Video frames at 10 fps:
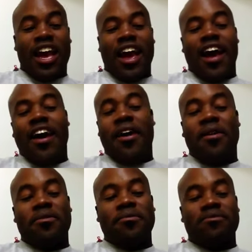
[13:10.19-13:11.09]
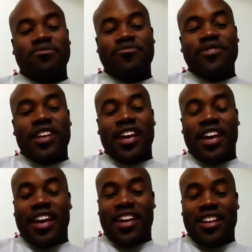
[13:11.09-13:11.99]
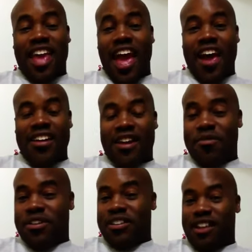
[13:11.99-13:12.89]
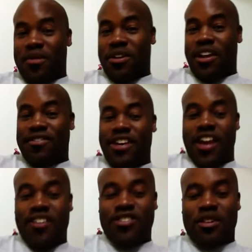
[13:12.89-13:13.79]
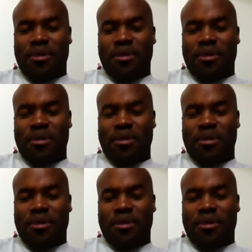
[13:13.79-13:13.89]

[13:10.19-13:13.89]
And yeah, I would love to answer them.